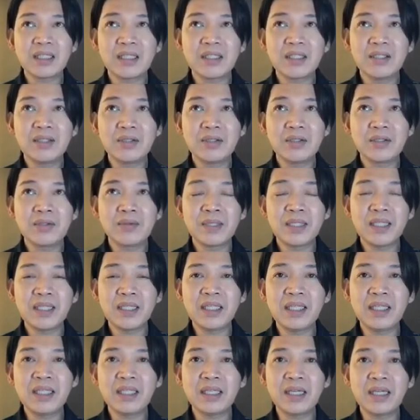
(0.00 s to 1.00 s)

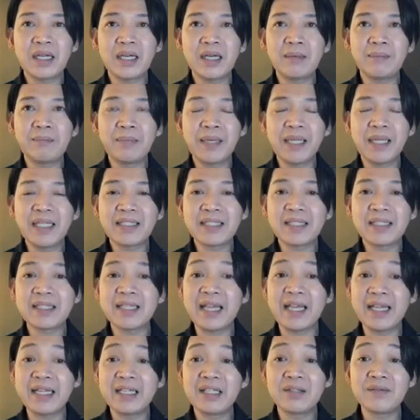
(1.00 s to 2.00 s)
usually placed at the
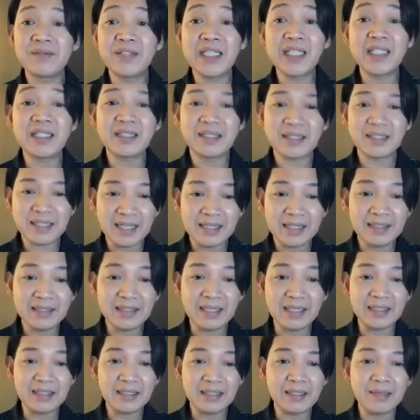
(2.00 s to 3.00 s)
end of each
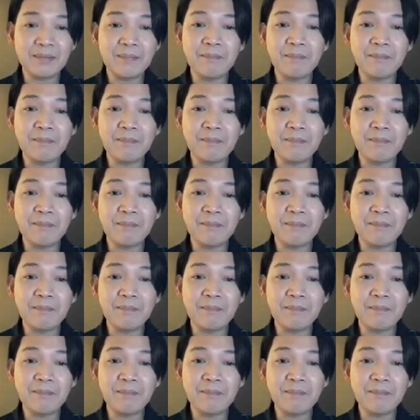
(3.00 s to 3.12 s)
sentence.